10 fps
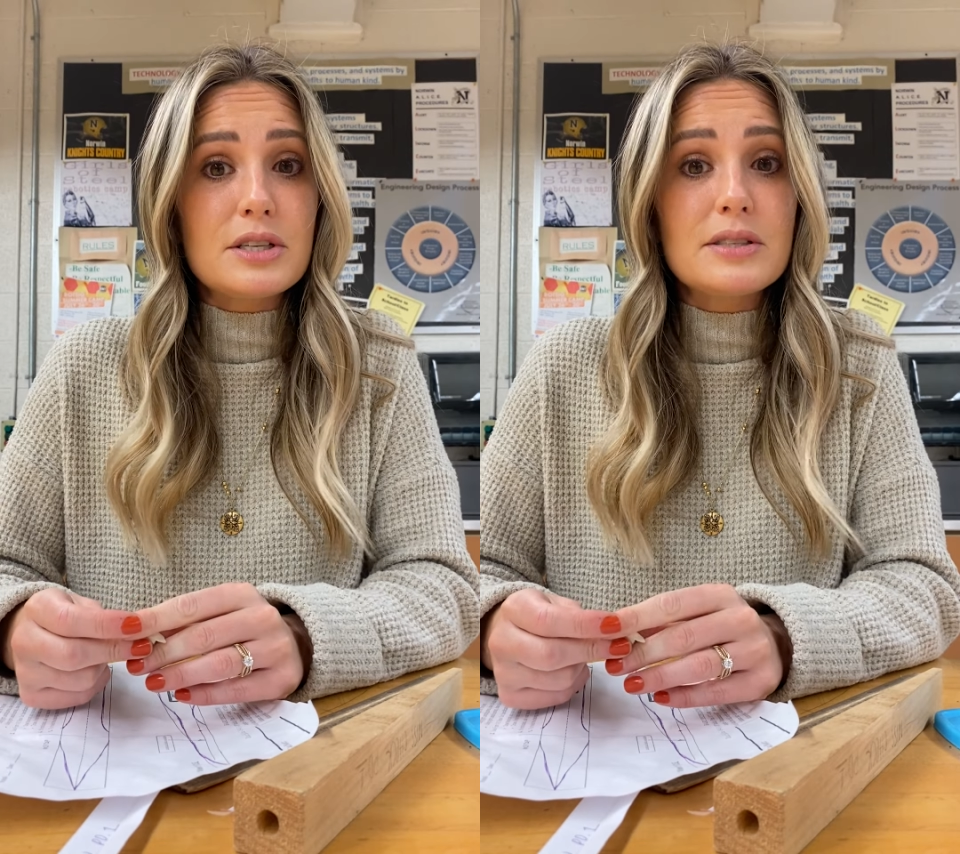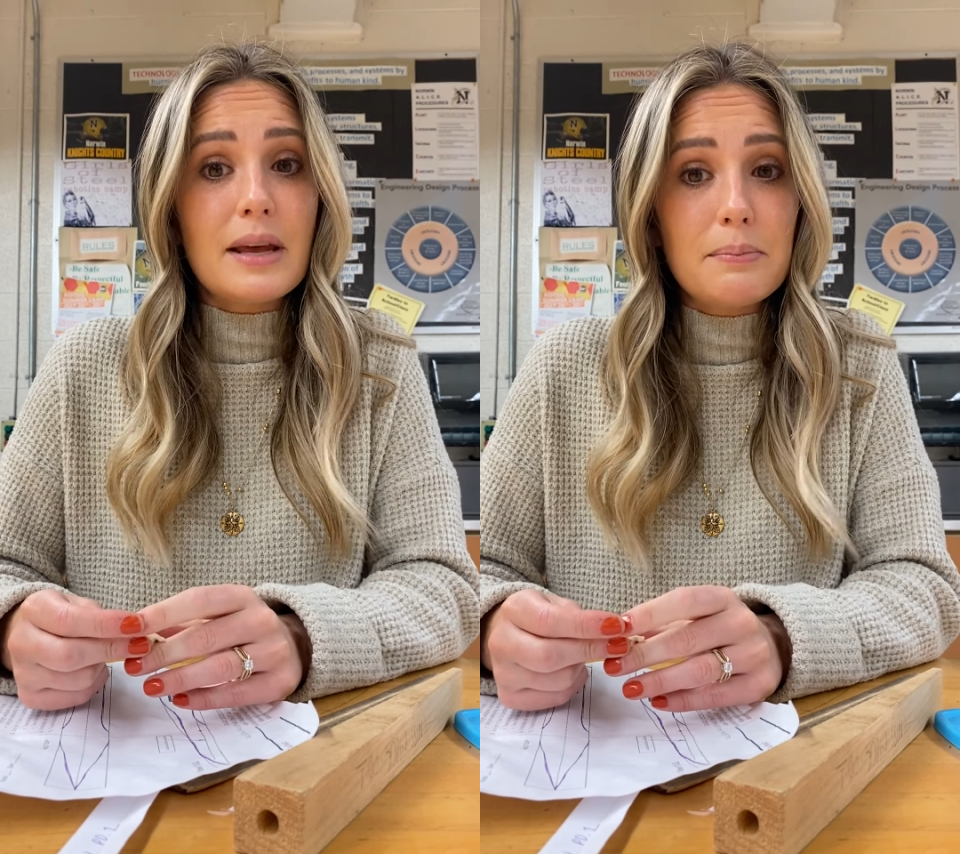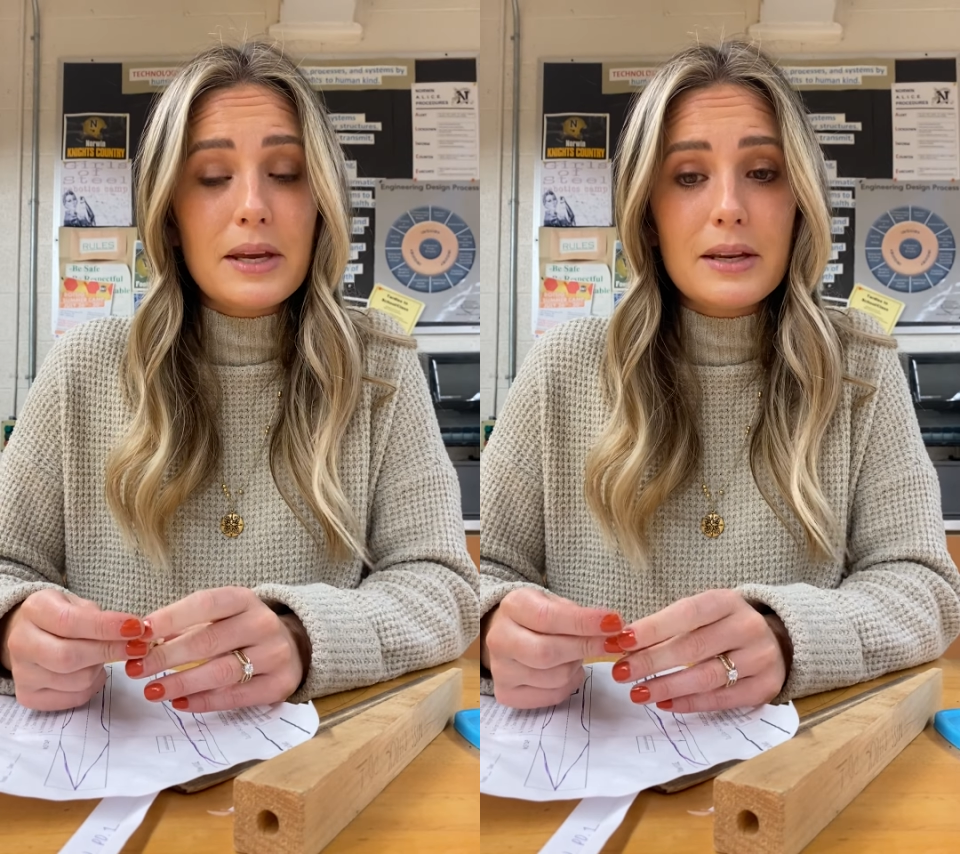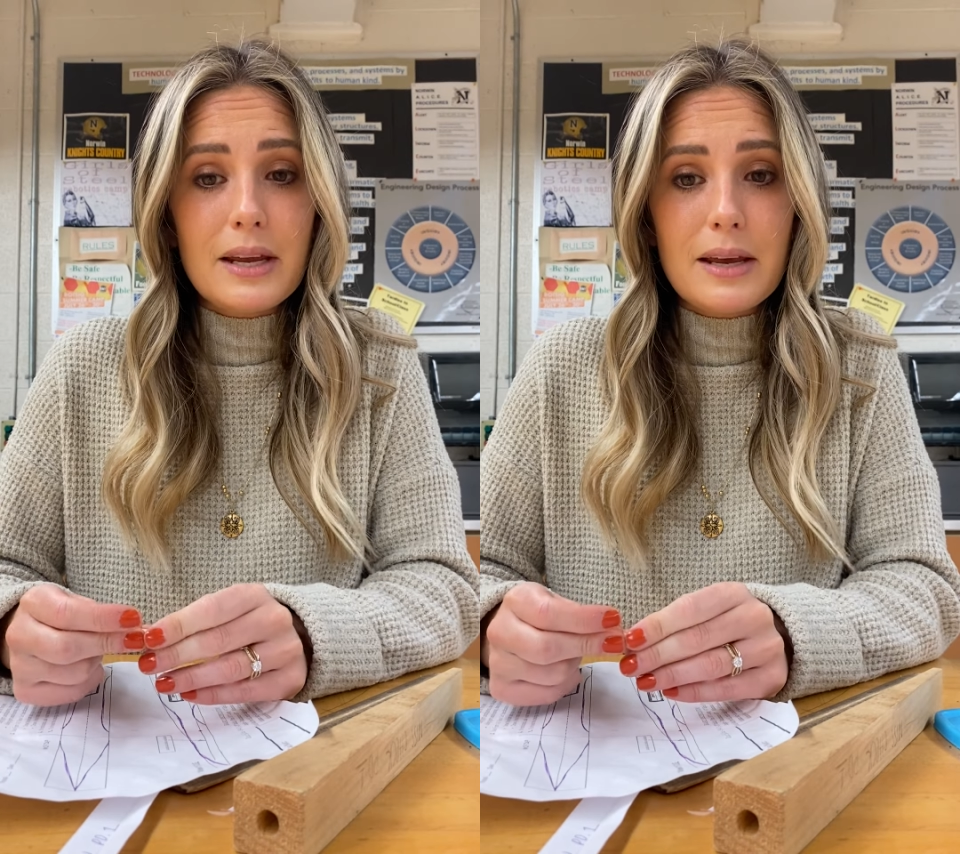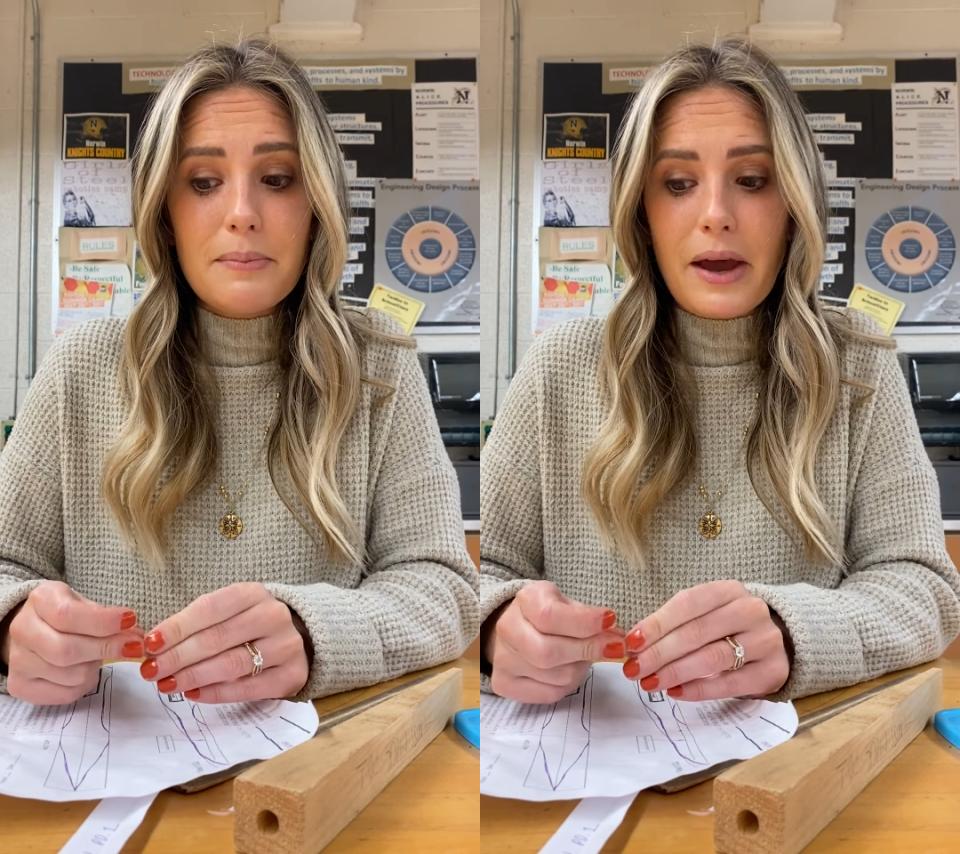just send me an
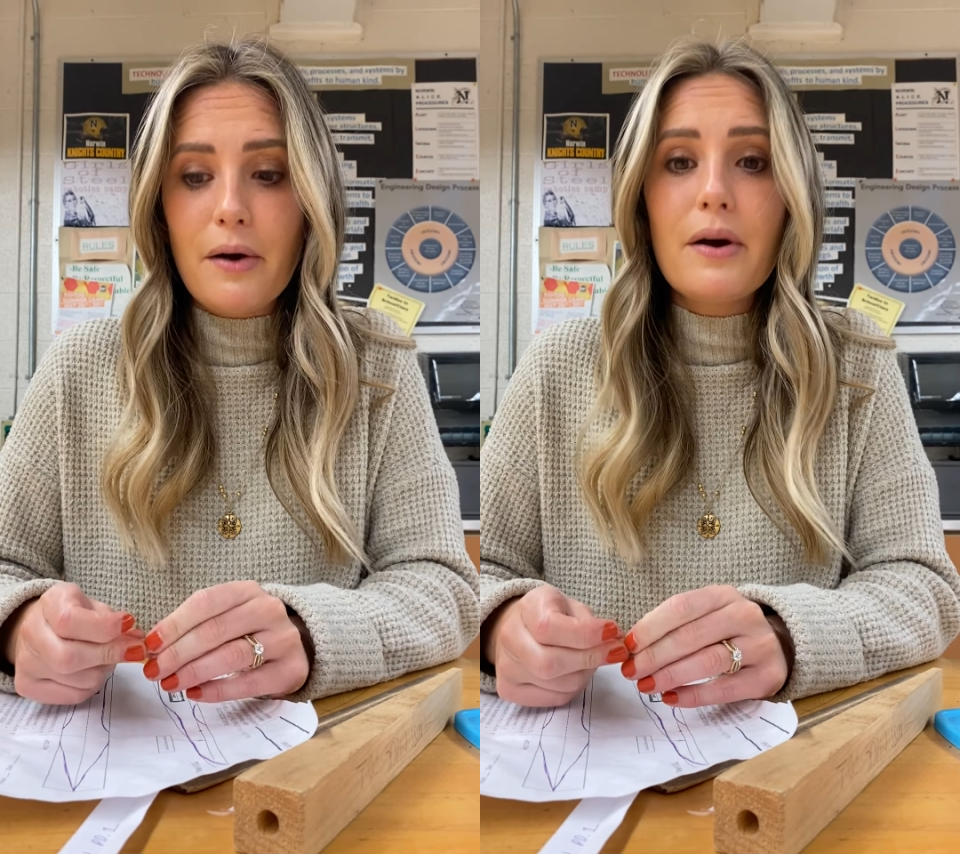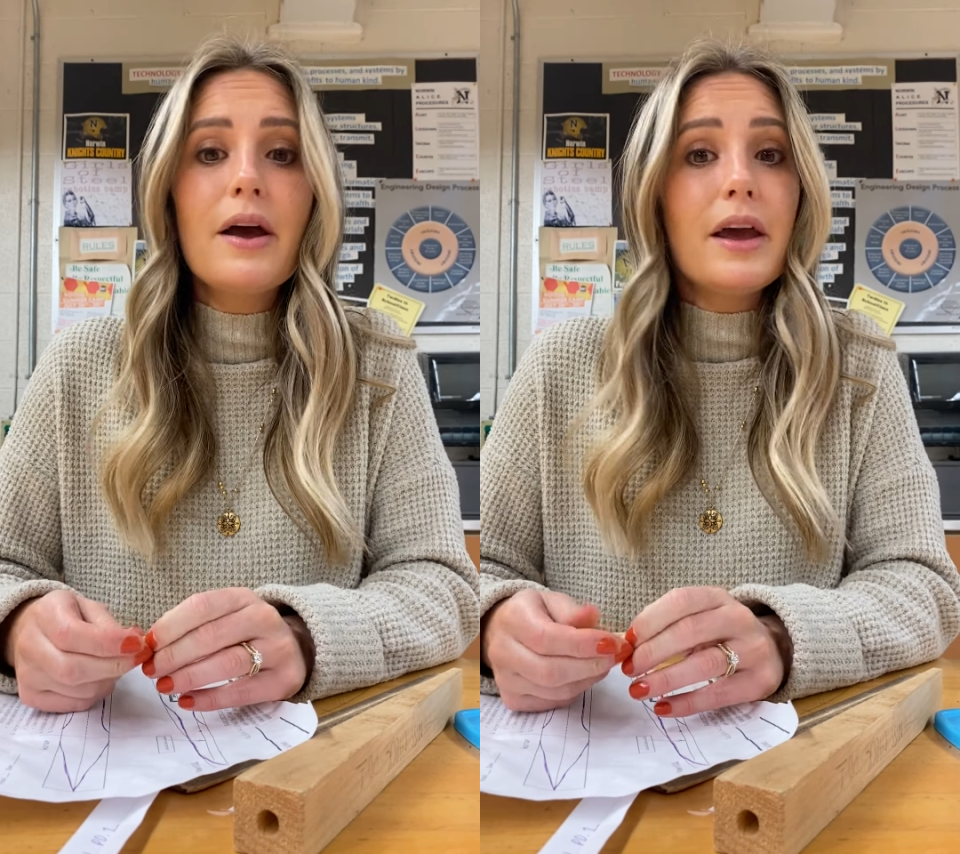email.